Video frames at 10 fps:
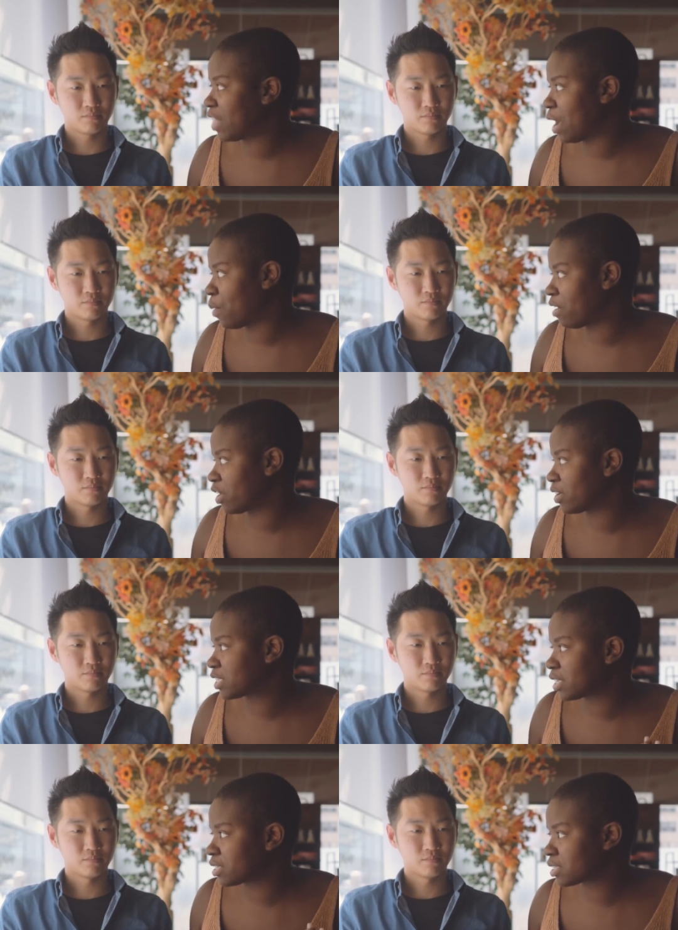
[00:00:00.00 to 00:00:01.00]
Speaker 1: that weather.
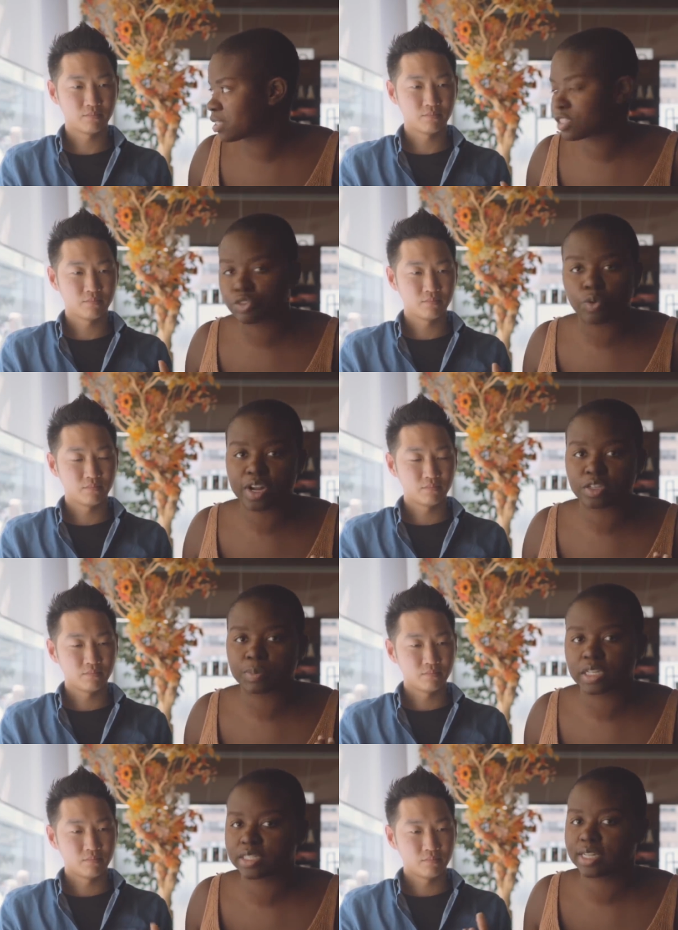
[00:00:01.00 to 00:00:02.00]
It's just stories. We
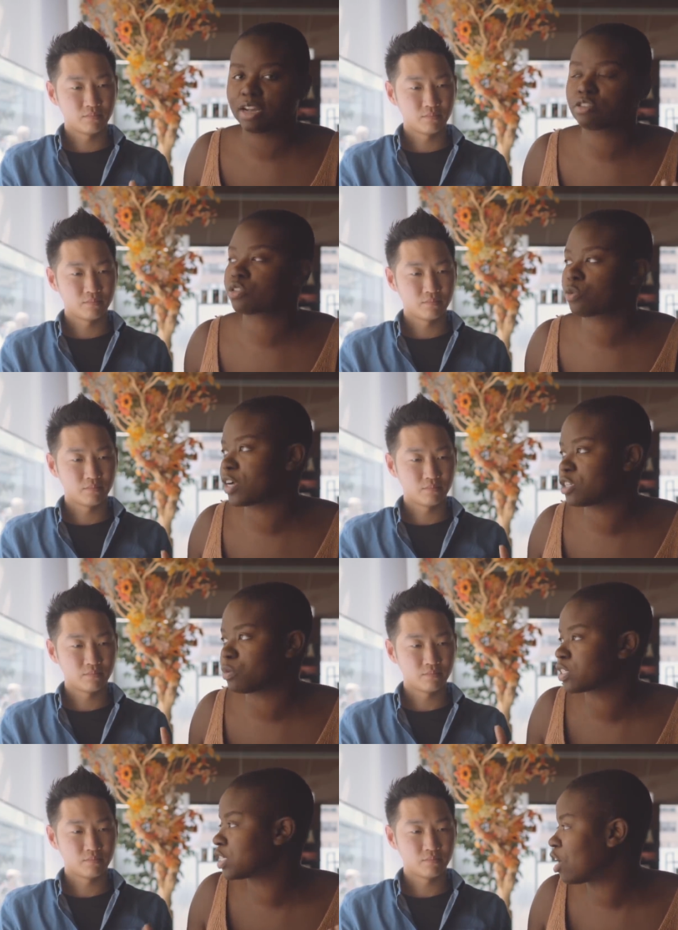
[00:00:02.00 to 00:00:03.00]
can tell stories
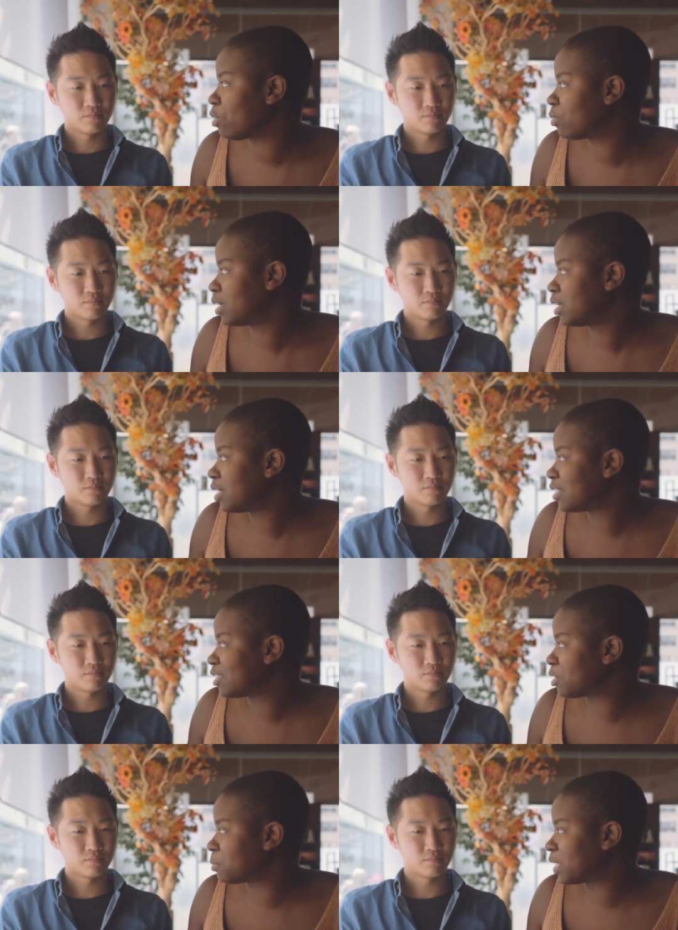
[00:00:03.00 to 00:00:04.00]
with snow.
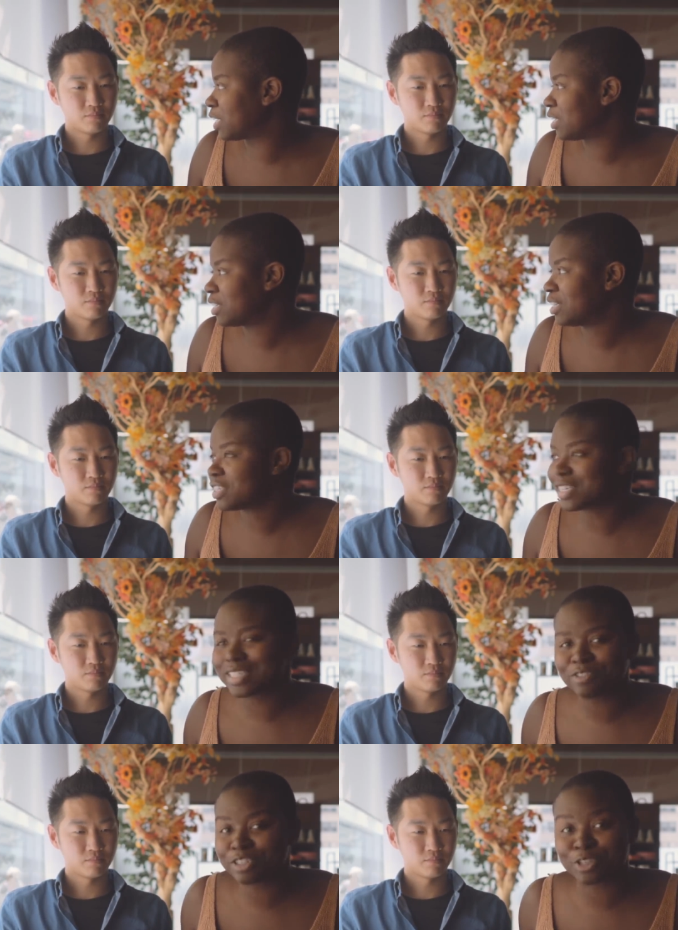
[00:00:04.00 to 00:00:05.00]
You know what I mean? There's
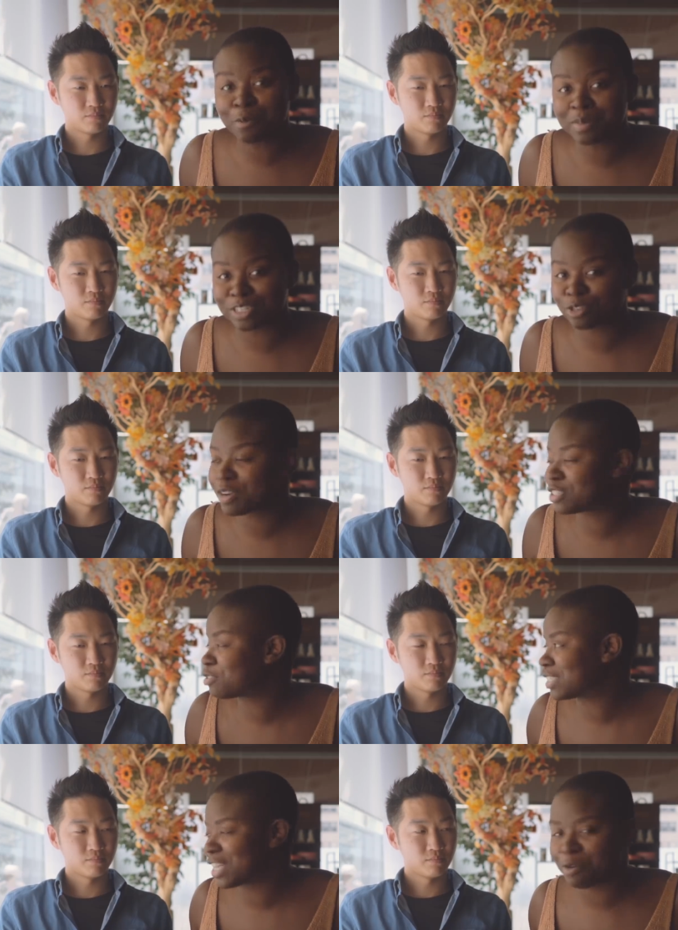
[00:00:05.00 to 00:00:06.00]
only so many stories you
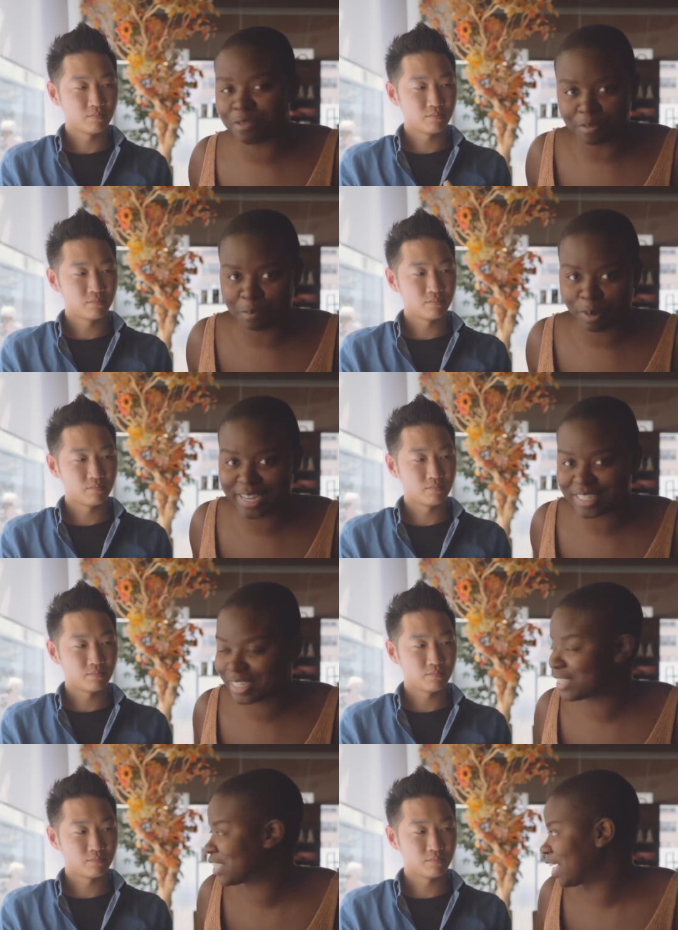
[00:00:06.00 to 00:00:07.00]
can tell with bright
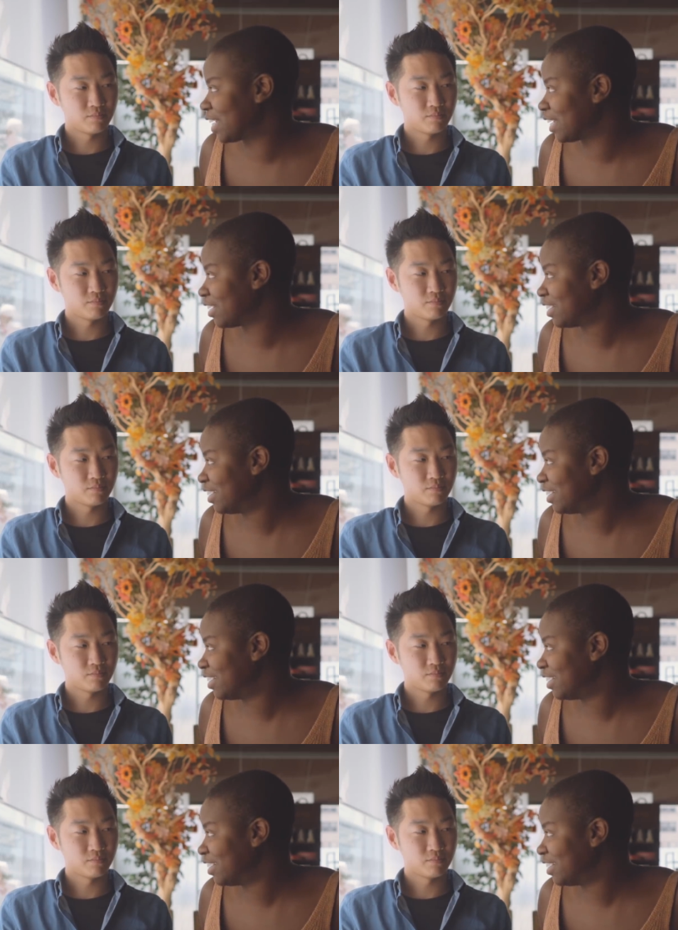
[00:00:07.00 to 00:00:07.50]
sun shining.